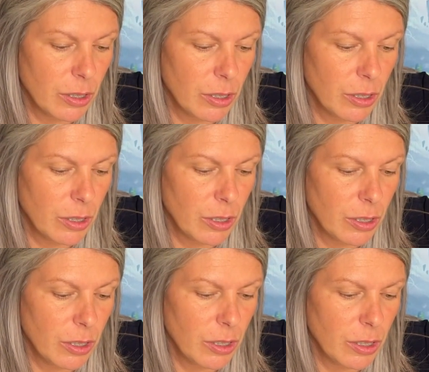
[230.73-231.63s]

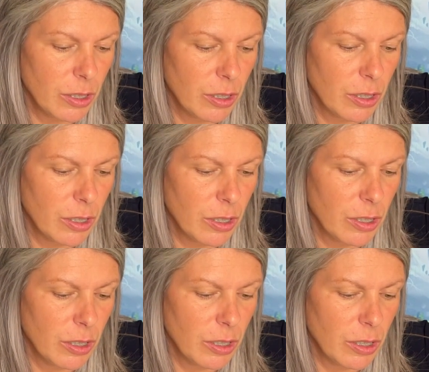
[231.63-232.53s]

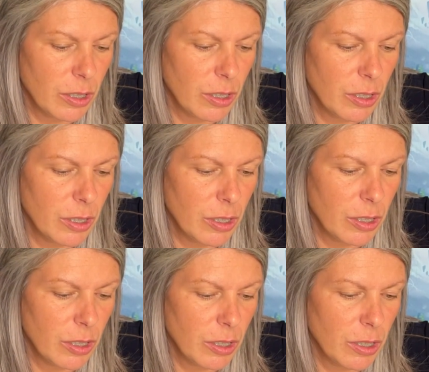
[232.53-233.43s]

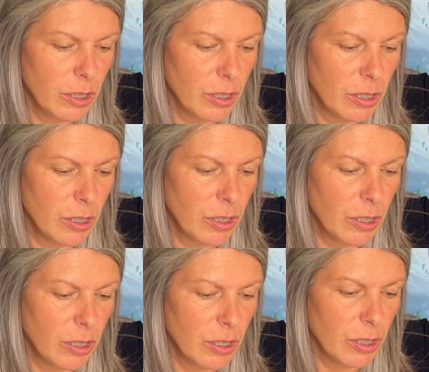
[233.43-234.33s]

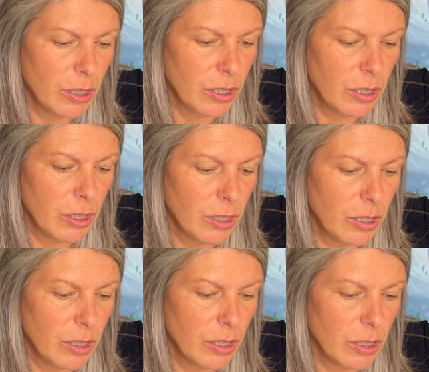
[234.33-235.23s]

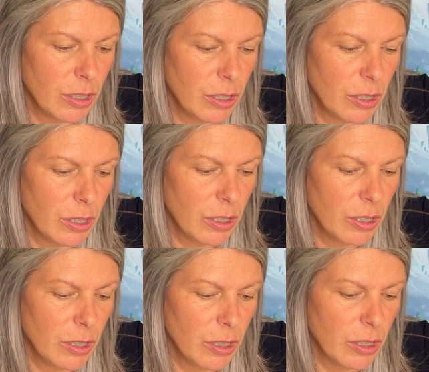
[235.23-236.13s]

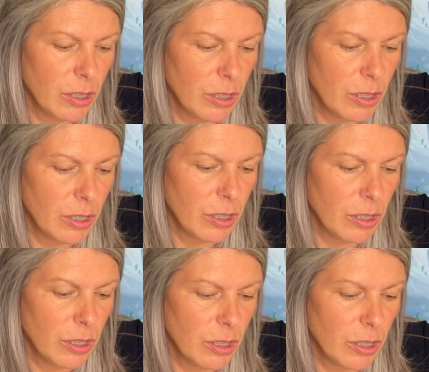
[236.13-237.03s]

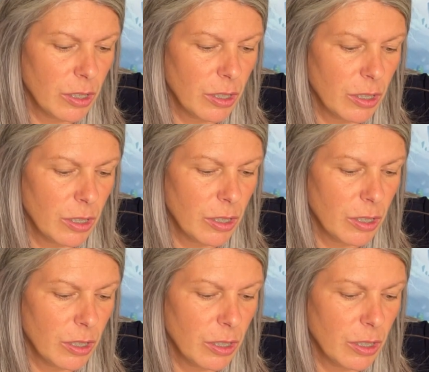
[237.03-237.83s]
[no speech]